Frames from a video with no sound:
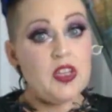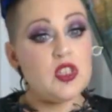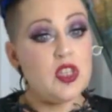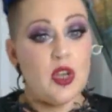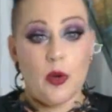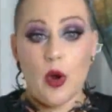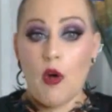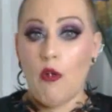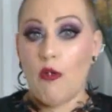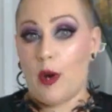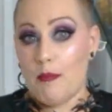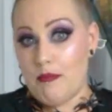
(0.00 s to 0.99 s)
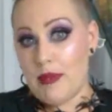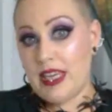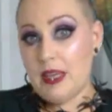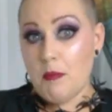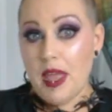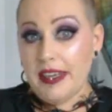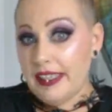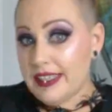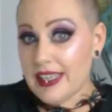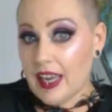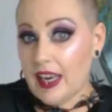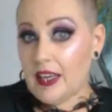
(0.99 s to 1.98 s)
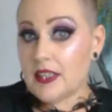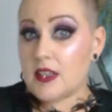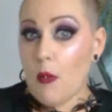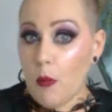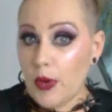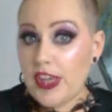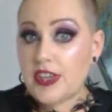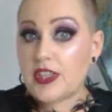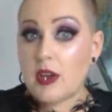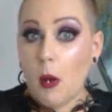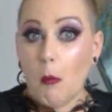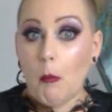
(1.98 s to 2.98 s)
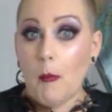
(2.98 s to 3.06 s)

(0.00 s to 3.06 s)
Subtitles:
so over many, many days, weeks,